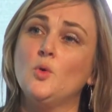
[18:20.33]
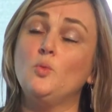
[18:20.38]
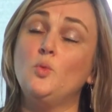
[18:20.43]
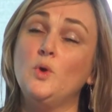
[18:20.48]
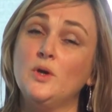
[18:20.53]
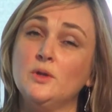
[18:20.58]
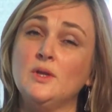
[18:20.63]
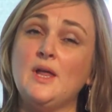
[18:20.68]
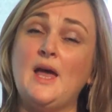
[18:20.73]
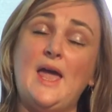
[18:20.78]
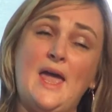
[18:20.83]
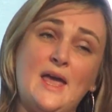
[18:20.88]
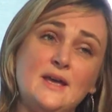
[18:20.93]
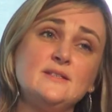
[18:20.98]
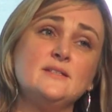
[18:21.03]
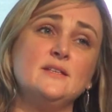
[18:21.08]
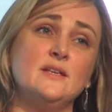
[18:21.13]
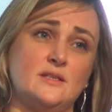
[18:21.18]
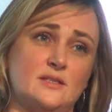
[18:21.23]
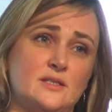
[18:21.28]
will
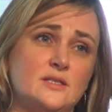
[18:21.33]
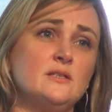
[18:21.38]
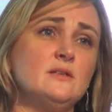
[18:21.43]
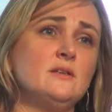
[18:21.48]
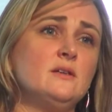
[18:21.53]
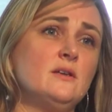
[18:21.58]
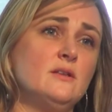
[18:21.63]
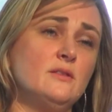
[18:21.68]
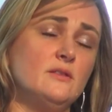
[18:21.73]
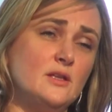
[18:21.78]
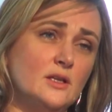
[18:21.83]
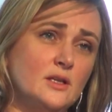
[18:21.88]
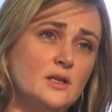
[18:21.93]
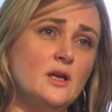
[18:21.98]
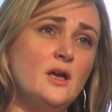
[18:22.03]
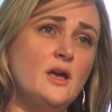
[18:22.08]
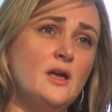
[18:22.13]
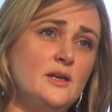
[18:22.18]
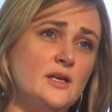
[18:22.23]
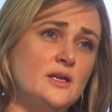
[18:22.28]
exit the
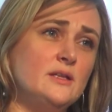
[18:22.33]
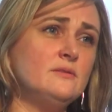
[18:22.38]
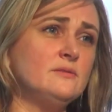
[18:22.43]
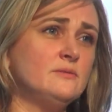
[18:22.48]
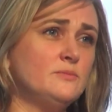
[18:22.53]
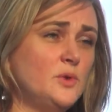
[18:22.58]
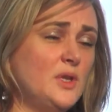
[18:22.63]
learning,